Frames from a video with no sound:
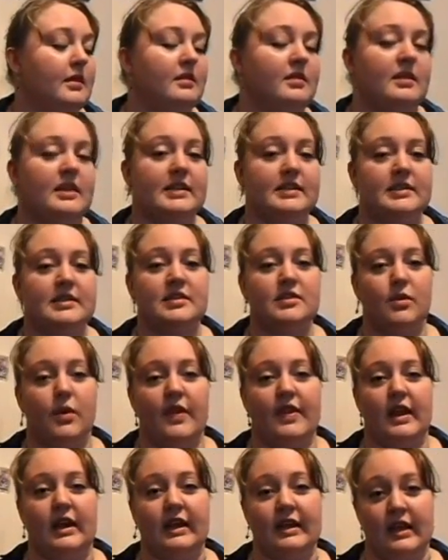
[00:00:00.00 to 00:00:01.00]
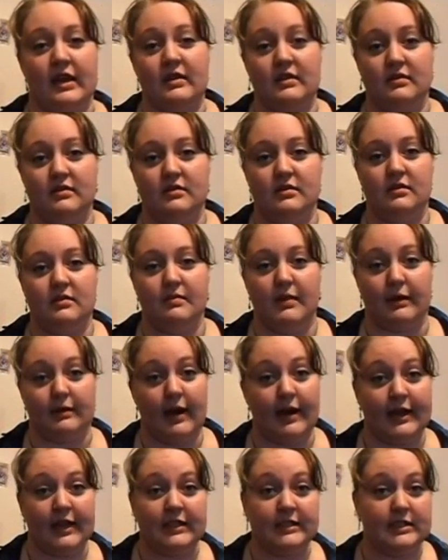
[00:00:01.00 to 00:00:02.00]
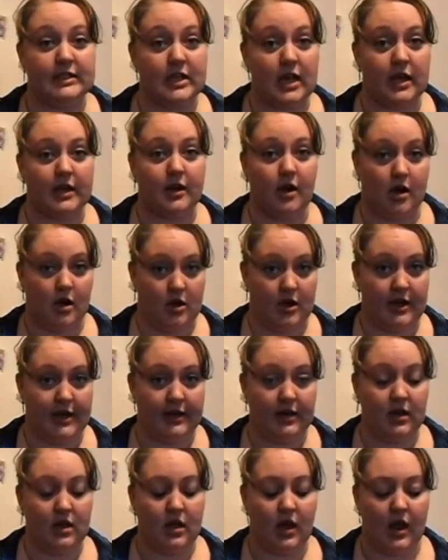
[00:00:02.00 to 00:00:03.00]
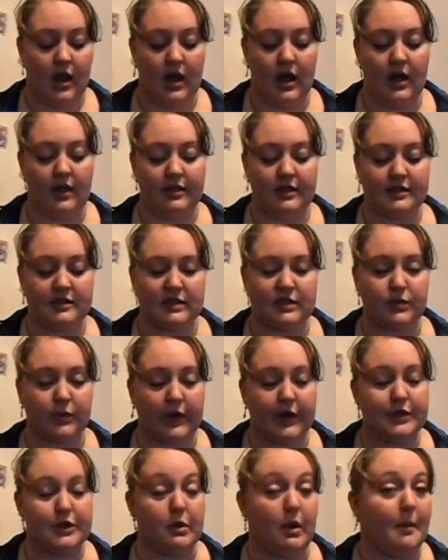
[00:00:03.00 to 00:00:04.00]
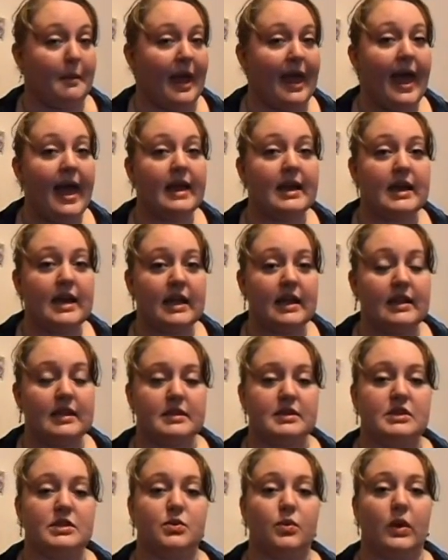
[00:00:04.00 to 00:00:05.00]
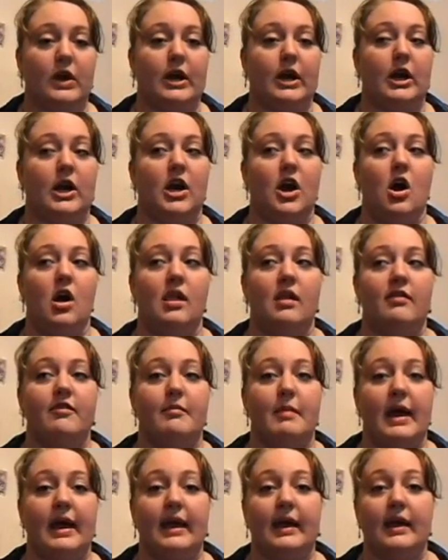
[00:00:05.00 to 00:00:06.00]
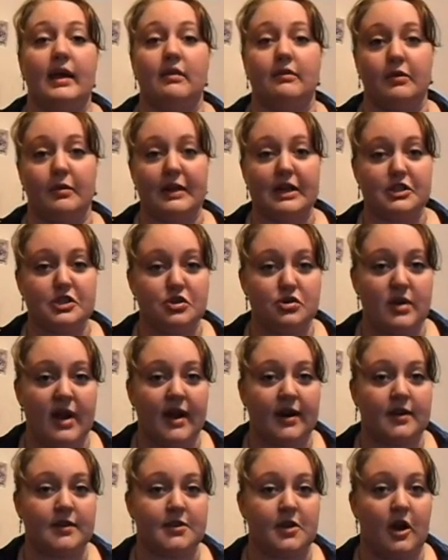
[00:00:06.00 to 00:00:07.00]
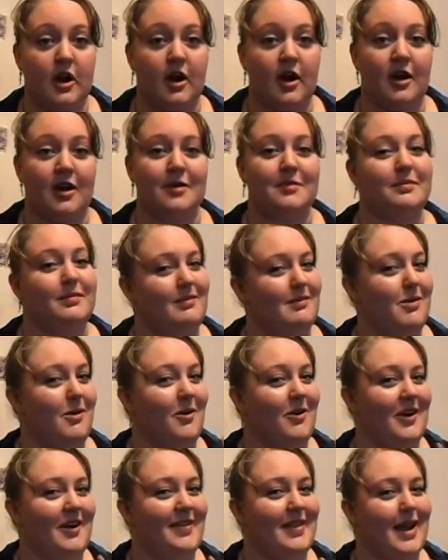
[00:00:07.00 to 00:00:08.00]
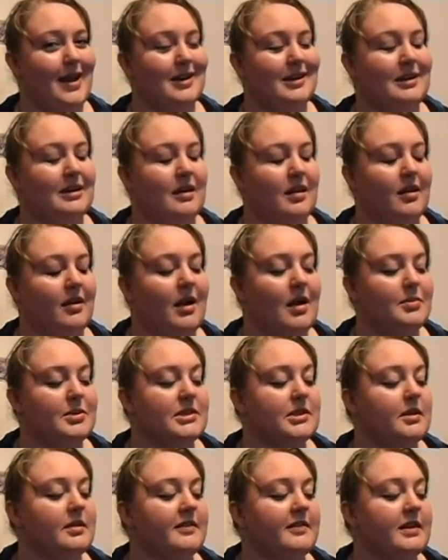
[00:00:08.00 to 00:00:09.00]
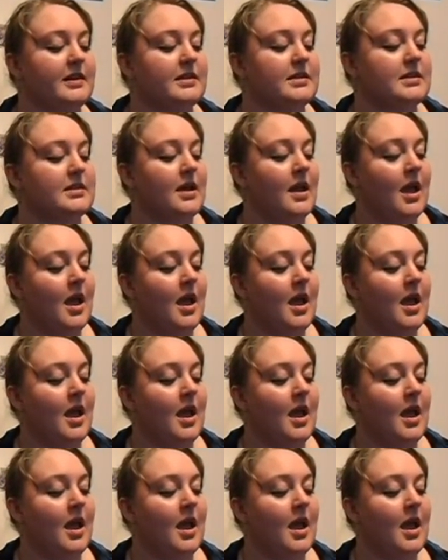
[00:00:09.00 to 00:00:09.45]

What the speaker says: This is the one that I get my writing done on. This is where I do all my editing. This is where all of my information trackers are. More on that in another episode of this.